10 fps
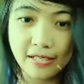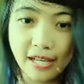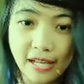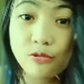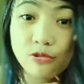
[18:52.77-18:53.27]

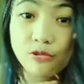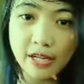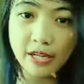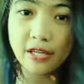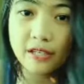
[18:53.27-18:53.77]
uh, and
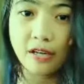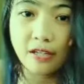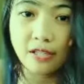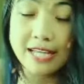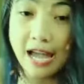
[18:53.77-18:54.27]
to
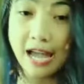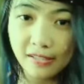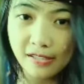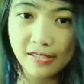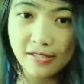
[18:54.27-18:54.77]
share our
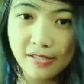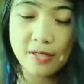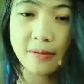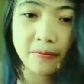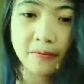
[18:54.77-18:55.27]

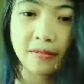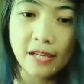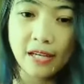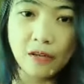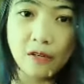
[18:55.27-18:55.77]
talents
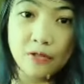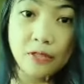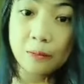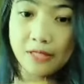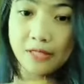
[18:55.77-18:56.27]
and
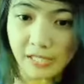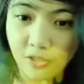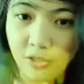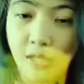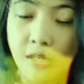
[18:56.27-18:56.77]
also the
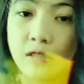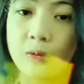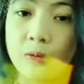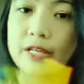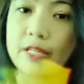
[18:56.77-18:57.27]

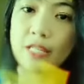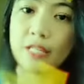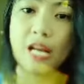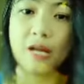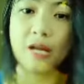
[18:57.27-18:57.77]
potential when
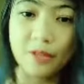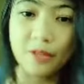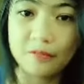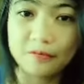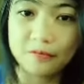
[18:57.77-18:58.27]
it
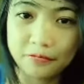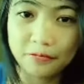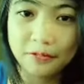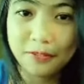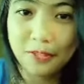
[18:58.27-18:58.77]
comes
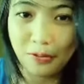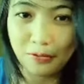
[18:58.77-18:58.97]
of,